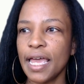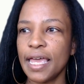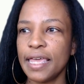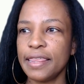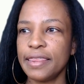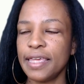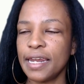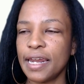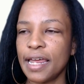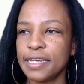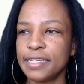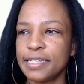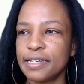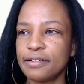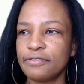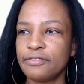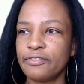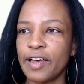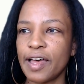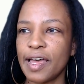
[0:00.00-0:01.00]
Then
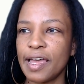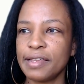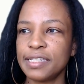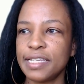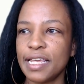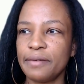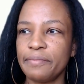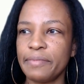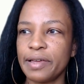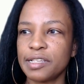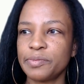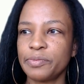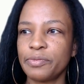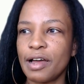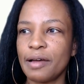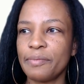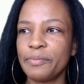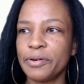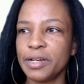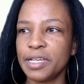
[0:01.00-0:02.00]
identify 10 best
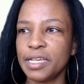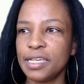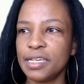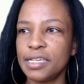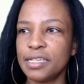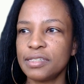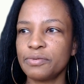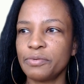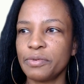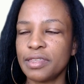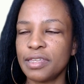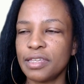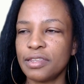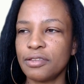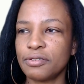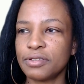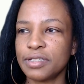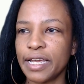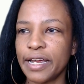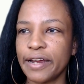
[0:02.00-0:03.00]
properties within
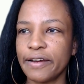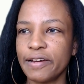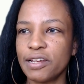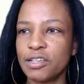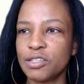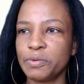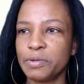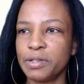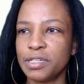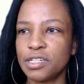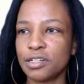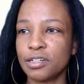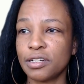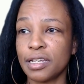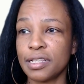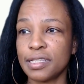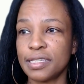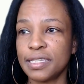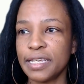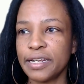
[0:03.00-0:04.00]
those areas we should
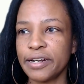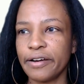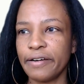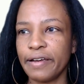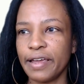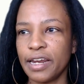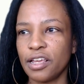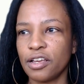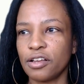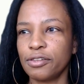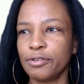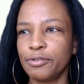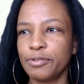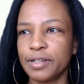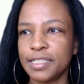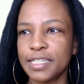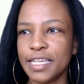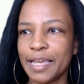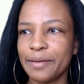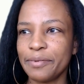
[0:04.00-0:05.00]
consider and include a
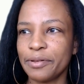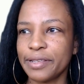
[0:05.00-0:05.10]
table